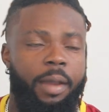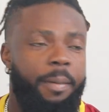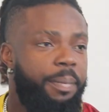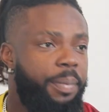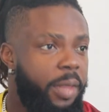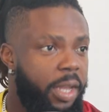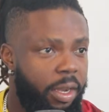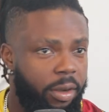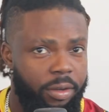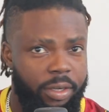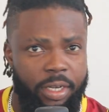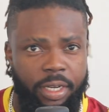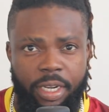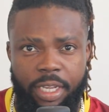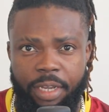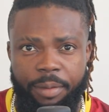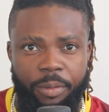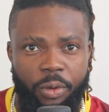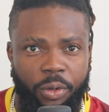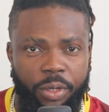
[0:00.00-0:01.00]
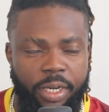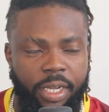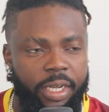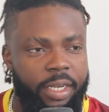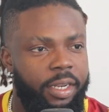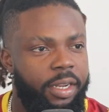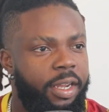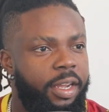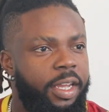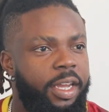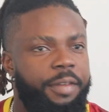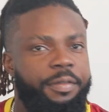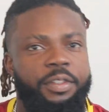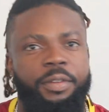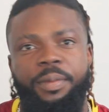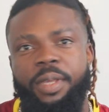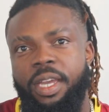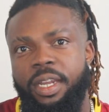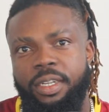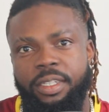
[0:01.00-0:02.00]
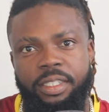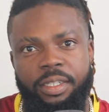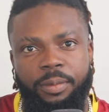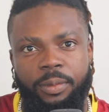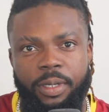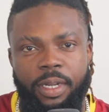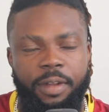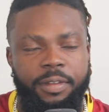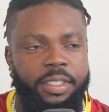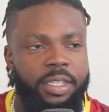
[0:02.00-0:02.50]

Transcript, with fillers: I'm not gonna lie about that. I have to be honest about it.